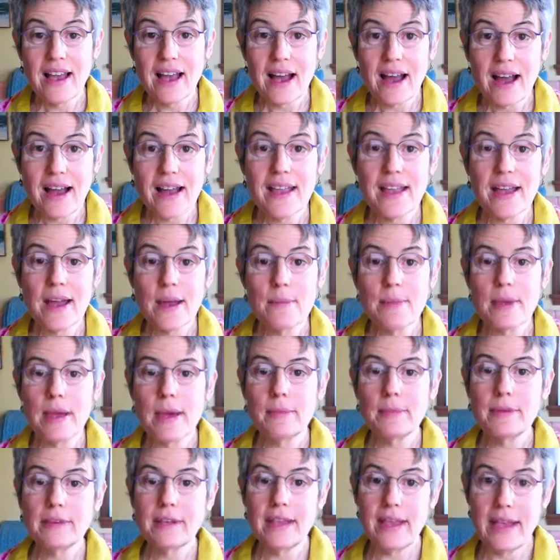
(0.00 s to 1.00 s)
Hi, I'm
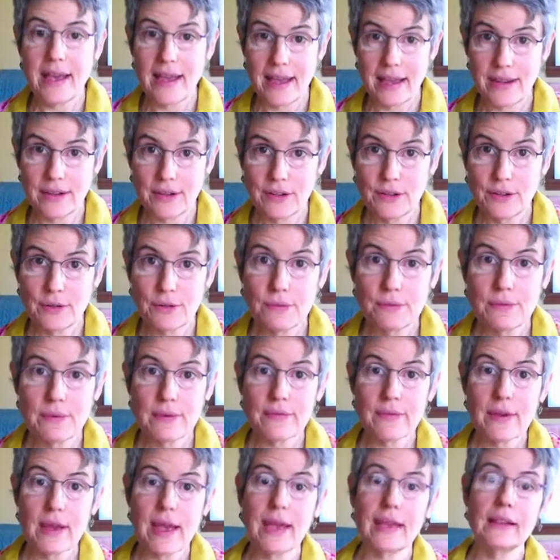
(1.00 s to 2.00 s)
Emily Agnew
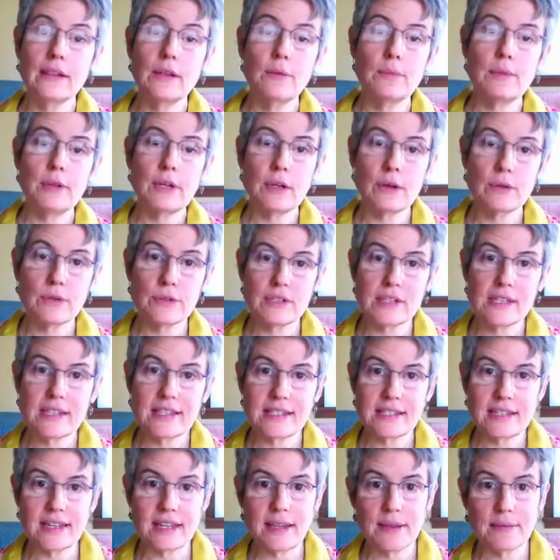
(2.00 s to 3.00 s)
at Luminous
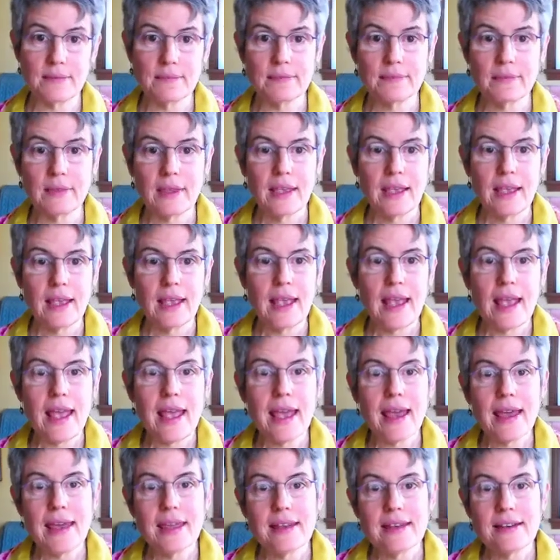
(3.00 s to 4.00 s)
Listening,
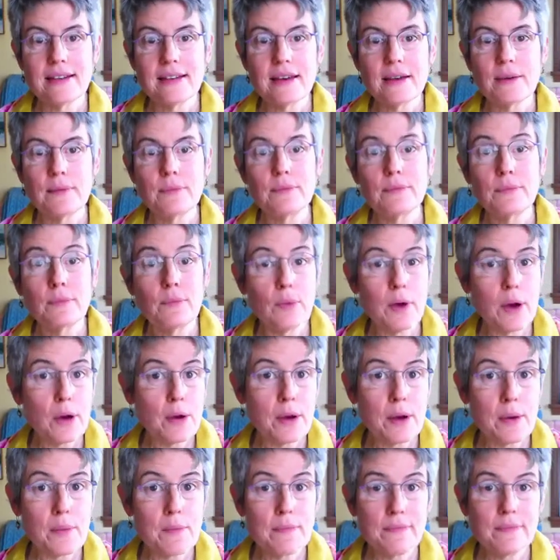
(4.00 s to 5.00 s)
and
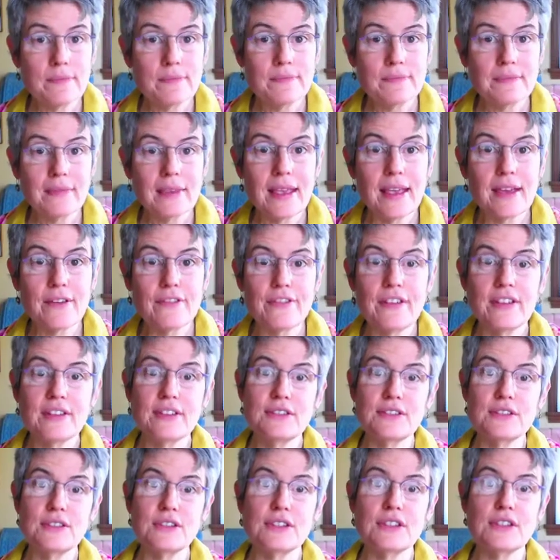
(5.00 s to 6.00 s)
welcome. If
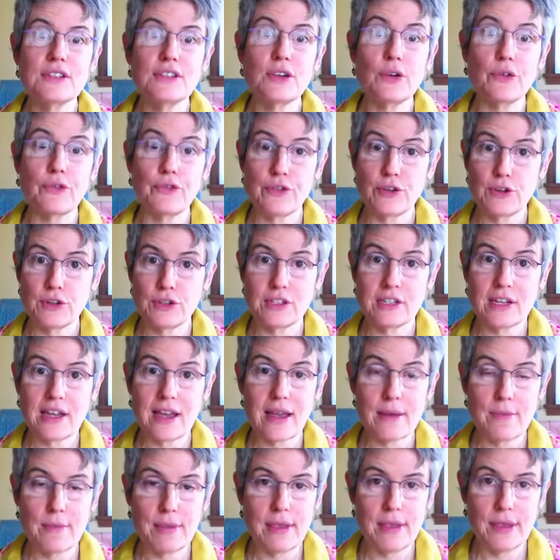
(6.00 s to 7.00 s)
it's your first
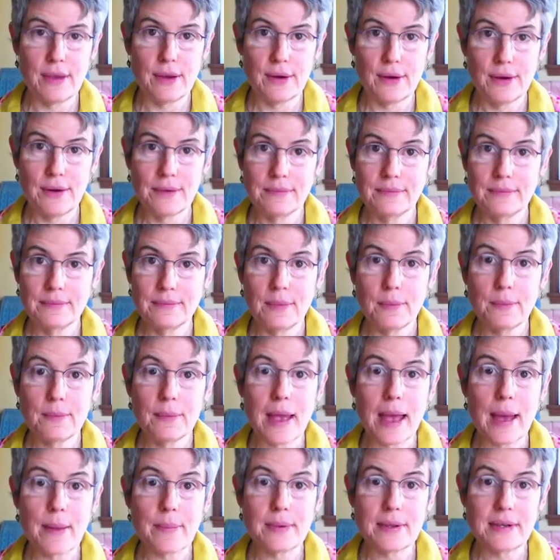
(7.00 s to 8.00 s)
time here,
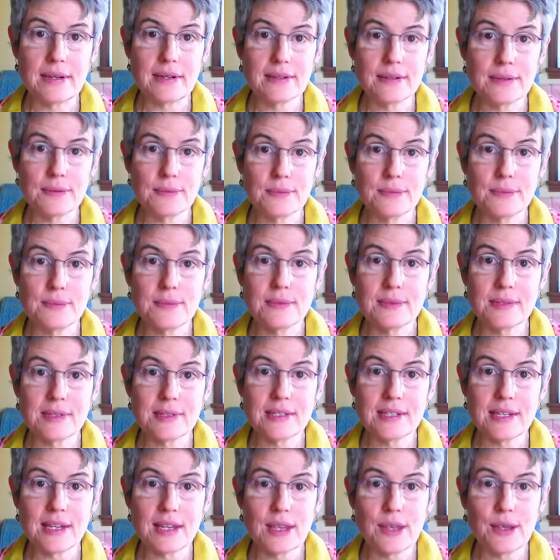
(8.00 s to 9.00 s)
happy to
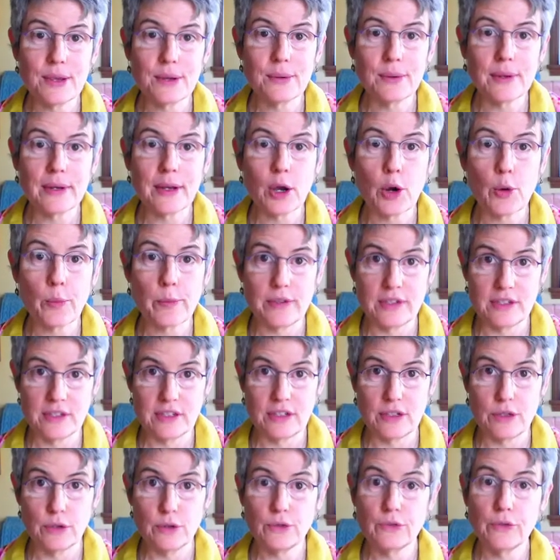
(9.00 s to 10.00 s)
see you and hope this
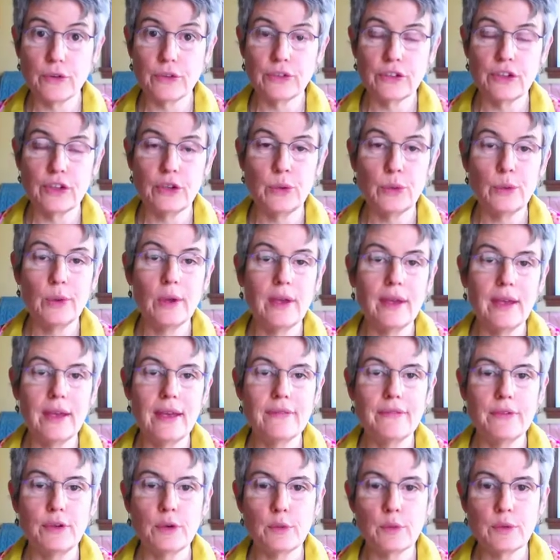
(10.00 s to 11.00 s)
is useful to you.
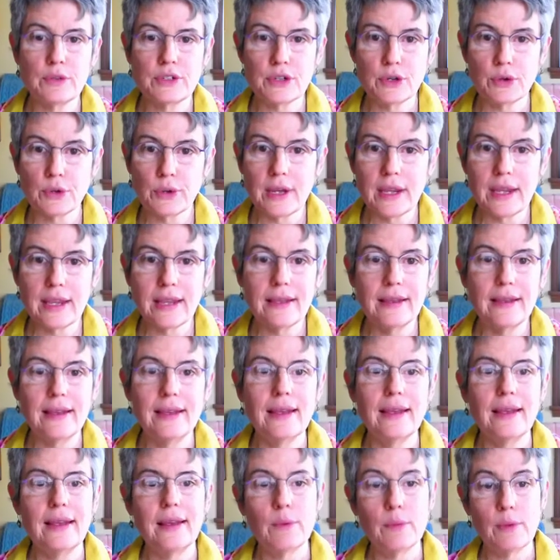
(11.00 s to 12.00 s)
If you're returning,
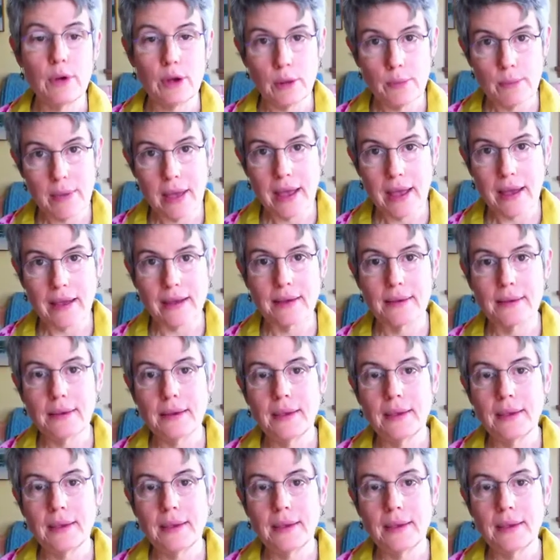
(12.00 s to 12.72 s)
welcome back.